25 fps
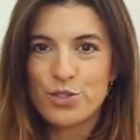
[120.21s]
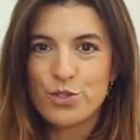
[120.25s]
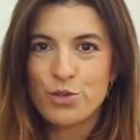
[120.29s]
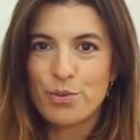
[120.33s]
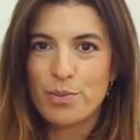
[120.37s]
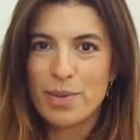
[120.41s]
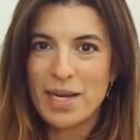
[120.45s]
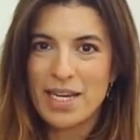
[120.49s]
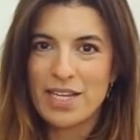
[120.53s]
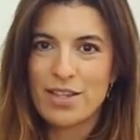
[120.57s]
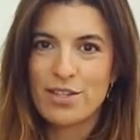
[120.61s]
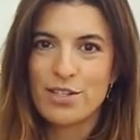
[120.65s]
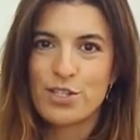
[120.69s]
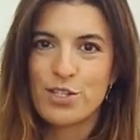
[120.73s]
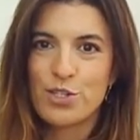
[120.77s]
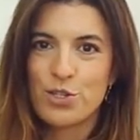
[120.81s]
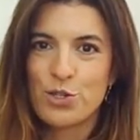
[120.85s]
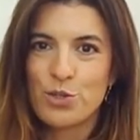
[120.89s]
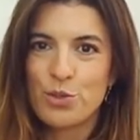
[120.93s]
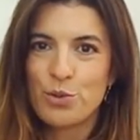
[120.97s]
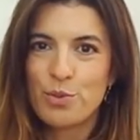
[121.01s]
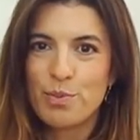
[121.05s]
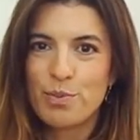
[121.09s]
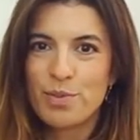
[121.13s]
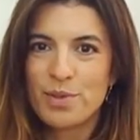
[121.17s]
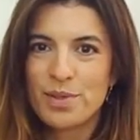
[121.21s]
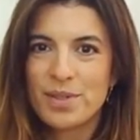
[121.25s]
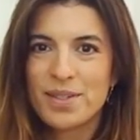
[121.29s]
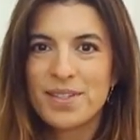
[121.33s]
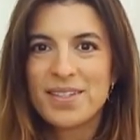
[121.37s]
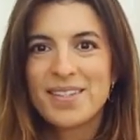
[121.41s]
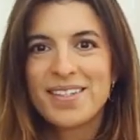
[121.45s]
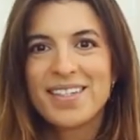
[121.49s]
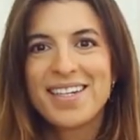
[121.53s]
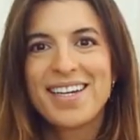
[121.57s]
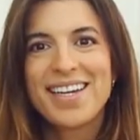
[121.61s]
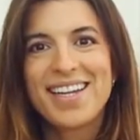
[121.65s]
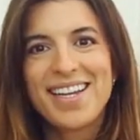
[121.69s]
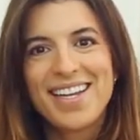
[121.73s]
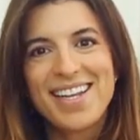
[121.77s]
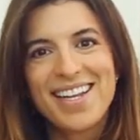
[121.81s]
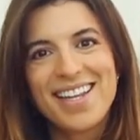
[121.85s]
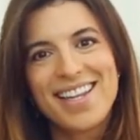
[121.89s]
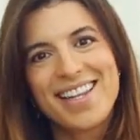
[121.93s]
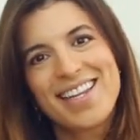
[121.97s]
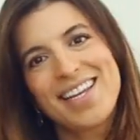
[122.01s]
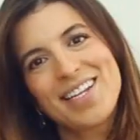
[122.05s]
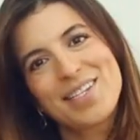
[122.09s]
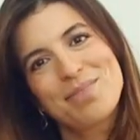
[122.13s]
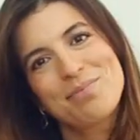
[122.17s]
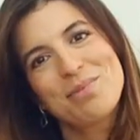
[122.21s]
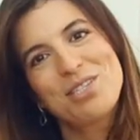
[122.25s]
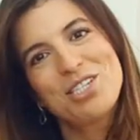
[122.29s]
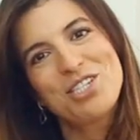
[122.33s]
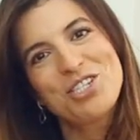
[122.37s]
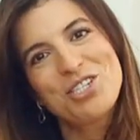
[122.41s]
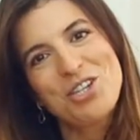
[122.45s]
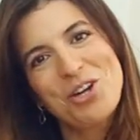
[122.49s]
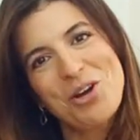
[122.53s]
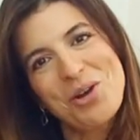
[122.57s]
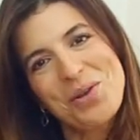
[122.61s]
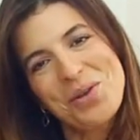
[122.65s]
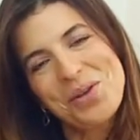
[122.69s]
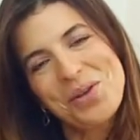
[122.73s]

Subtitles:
to make the soup. Let me show